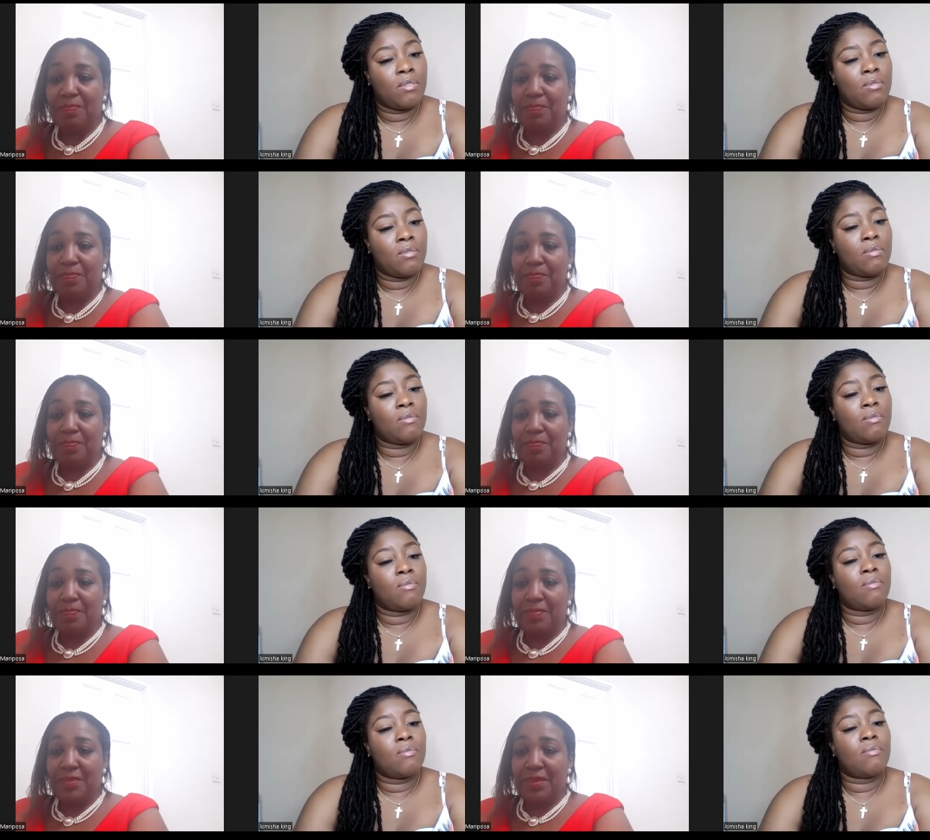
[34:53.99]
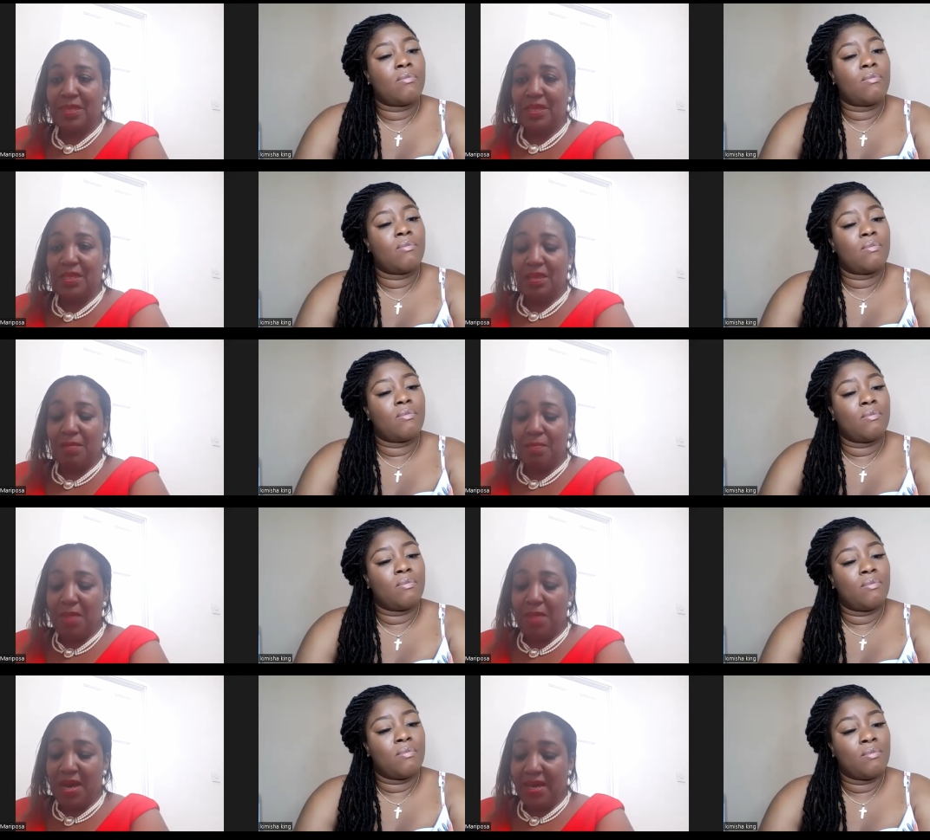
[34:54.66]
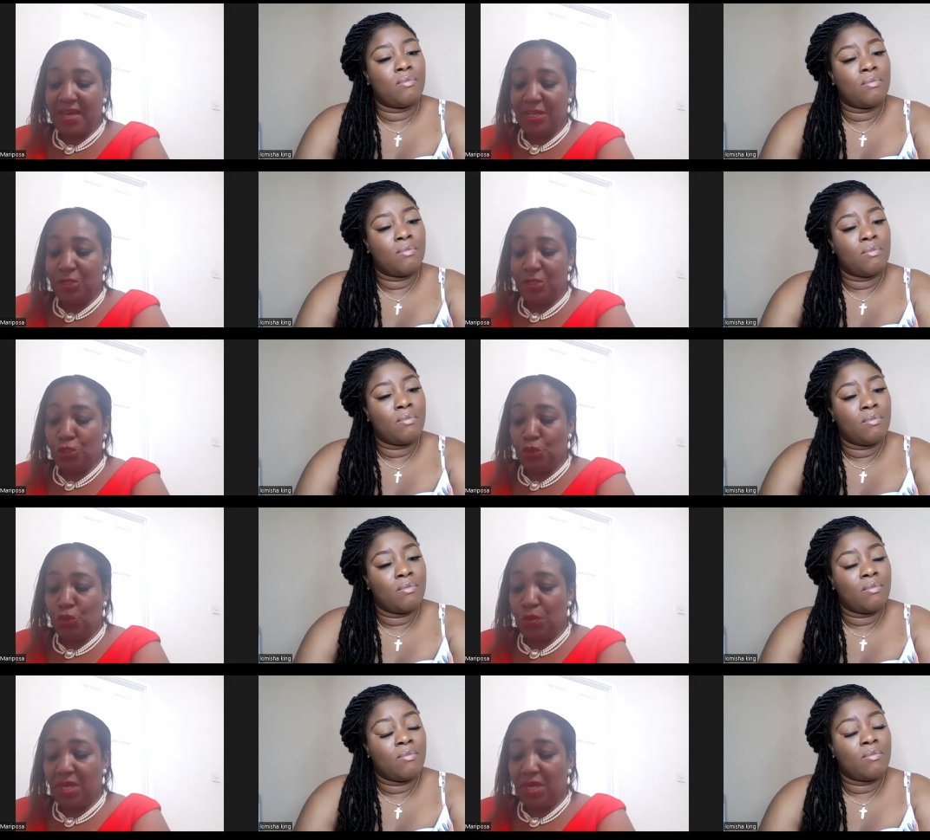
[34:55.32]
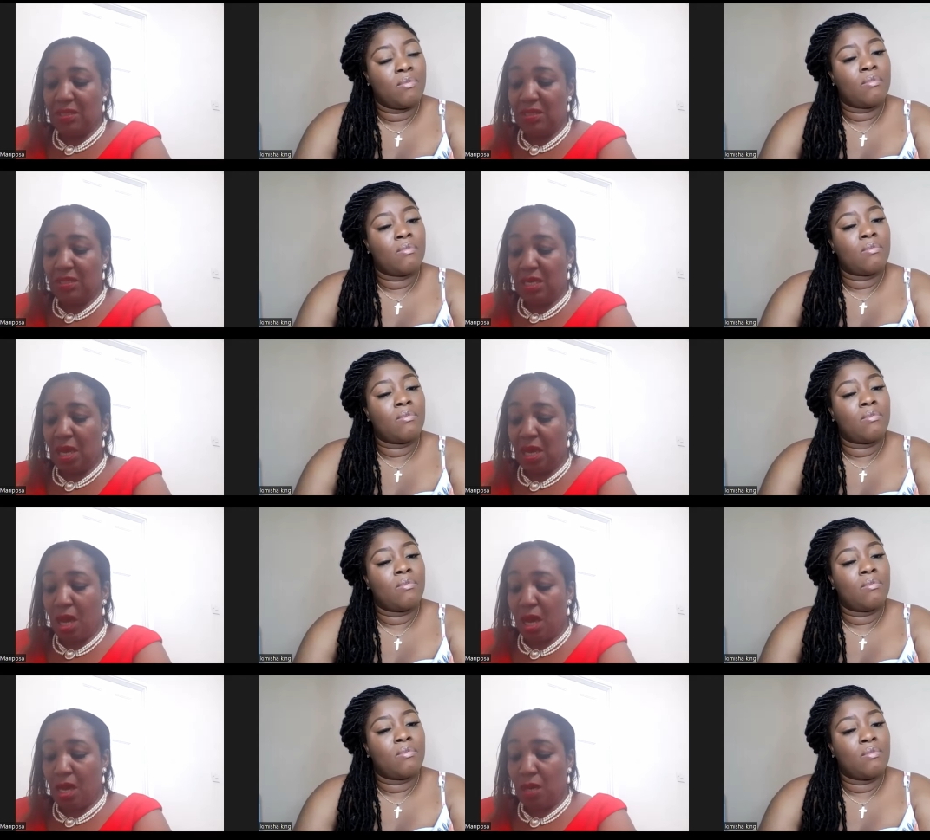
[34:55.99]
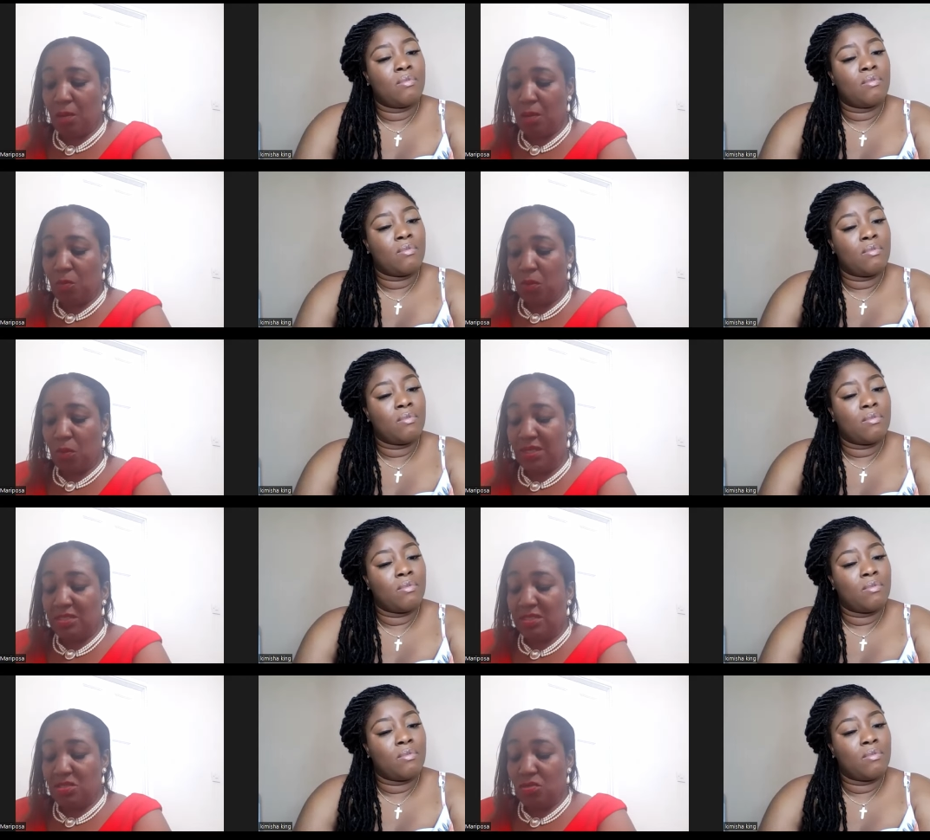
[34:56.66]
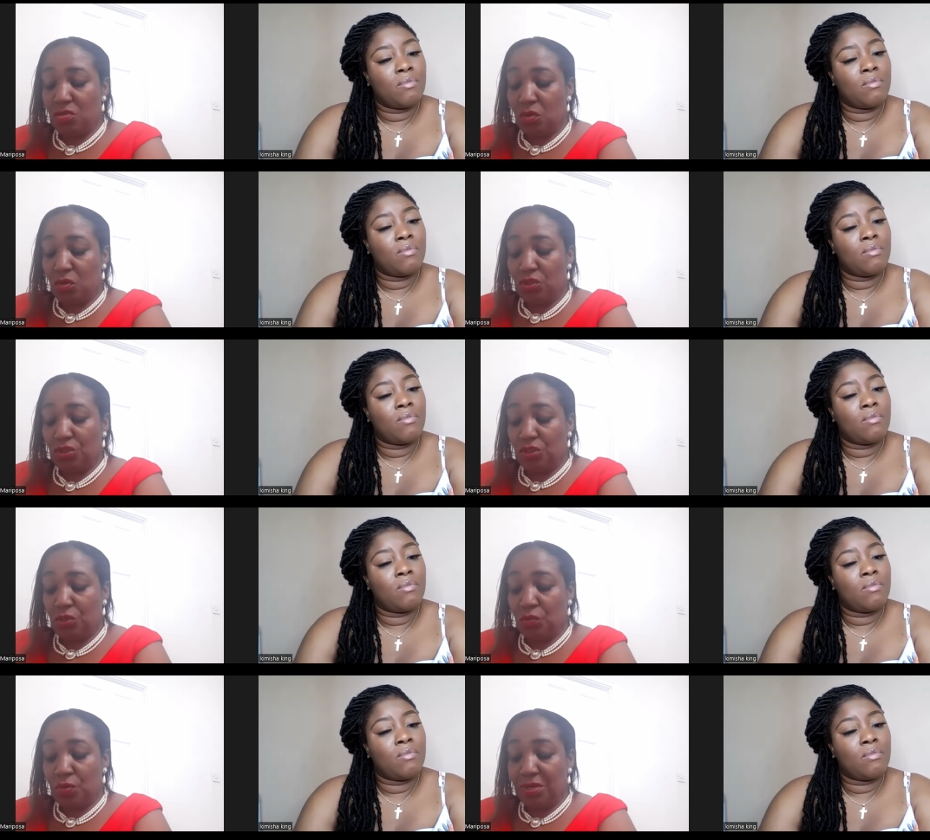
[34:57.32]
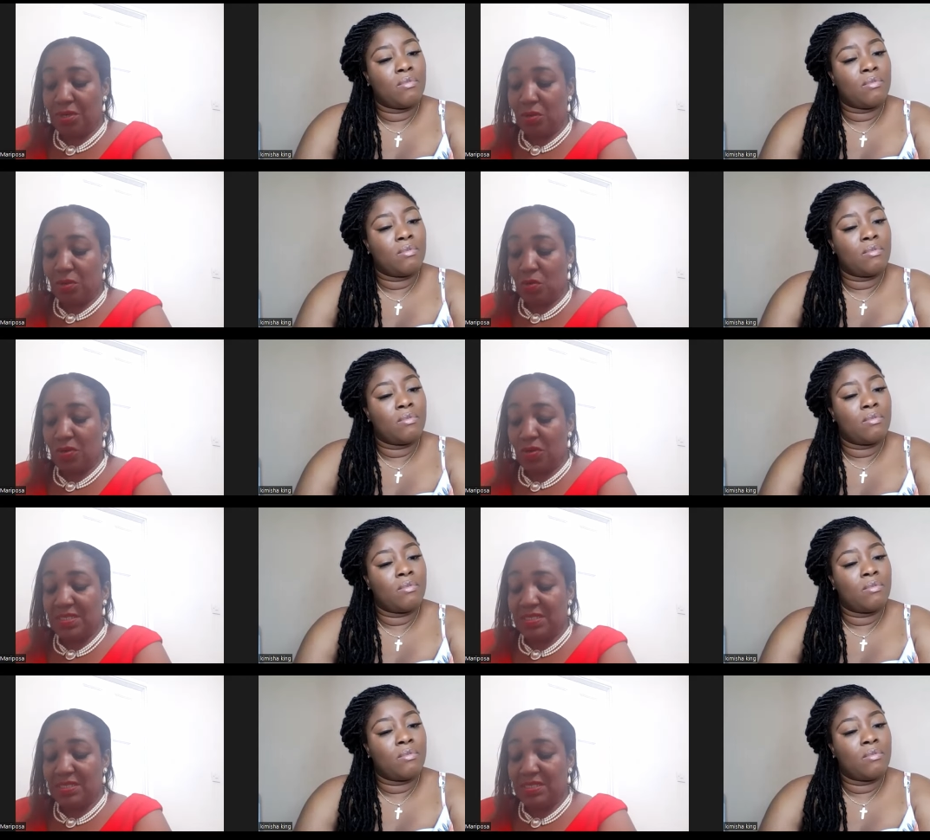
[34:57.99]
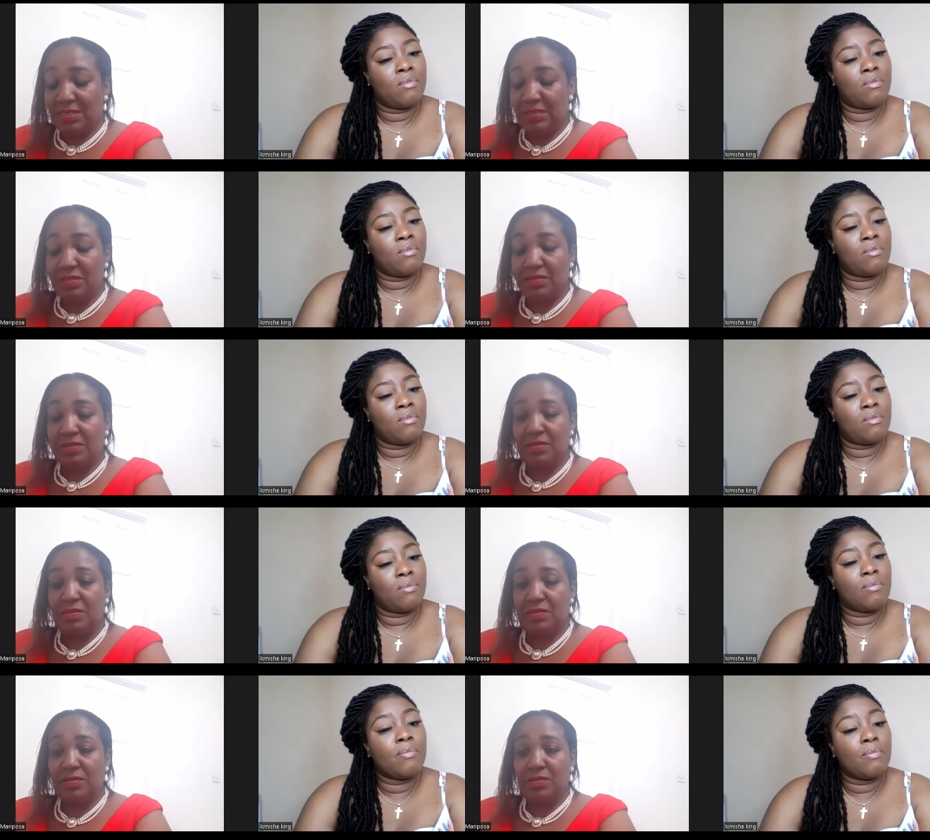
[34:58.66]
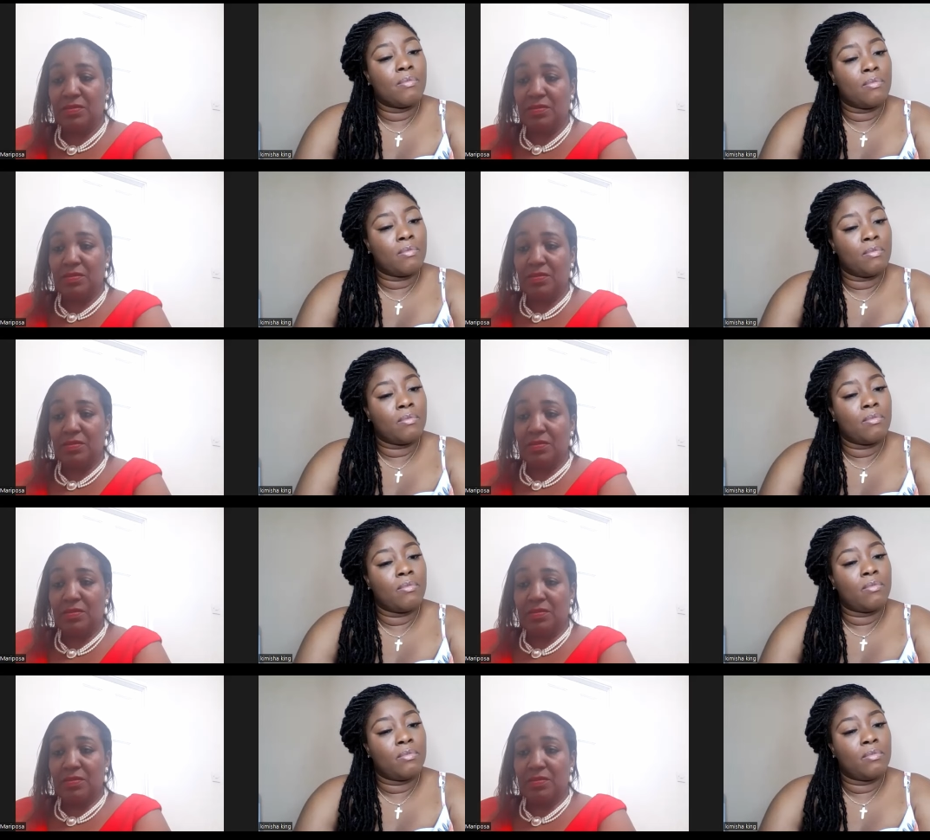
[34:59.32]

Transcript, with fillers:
Speaker 1: Mm. But in doing the um on the social work courses, mm-hmm.